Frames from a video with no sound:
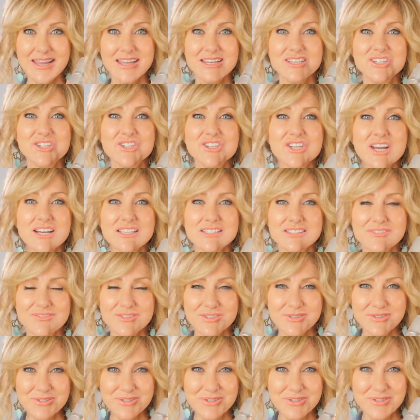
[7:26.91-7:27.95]
It just
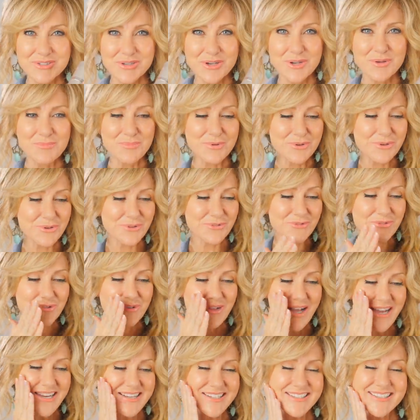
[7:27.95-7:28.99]
feels so beautiful
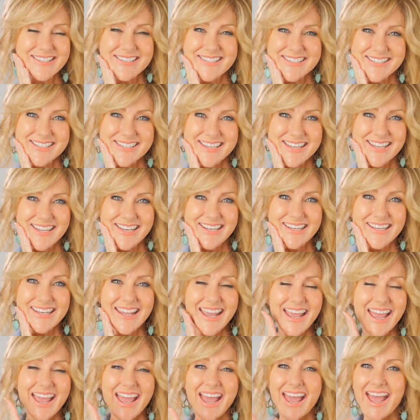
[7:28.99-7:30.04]
under the skin,
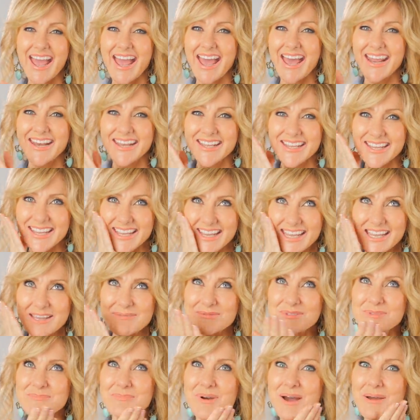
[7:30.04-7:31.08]
and it
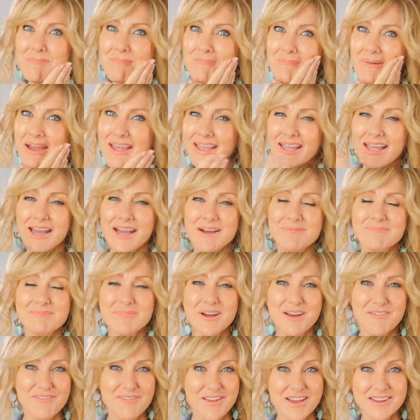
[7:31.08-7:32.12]
keeps my makeup,
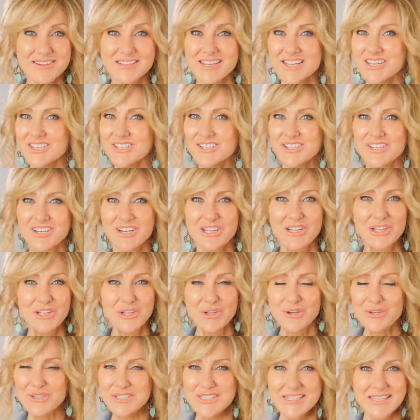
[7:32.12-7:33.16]
my foundation
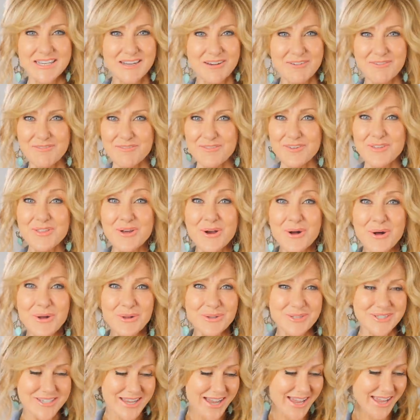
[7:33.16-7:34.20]
locked in for the
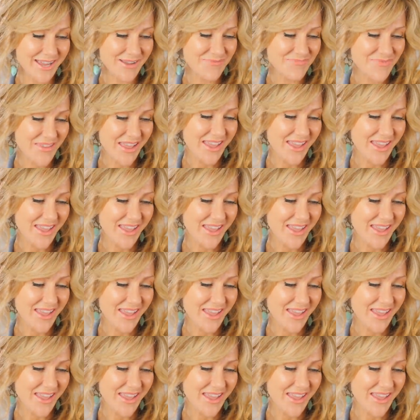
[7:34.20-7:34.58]
whole day.